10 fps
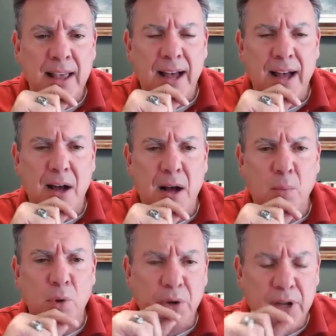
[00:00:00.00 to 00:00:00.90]

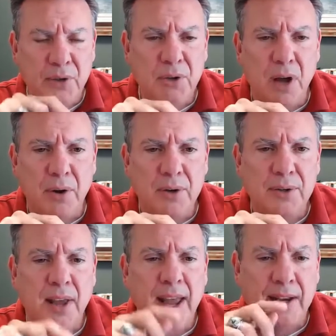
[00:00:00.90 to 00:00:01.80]
will get you
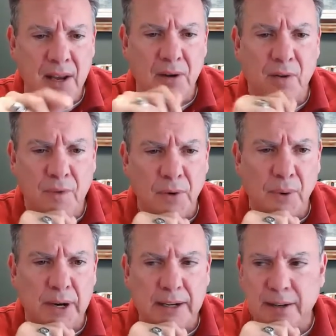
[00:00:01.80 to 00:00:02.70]
noticed and get your phone to
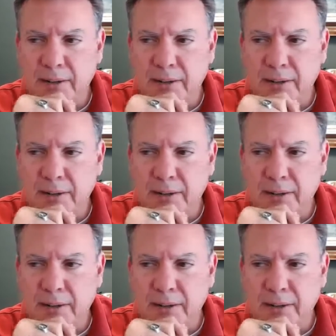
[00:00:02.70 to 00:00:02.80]
ring.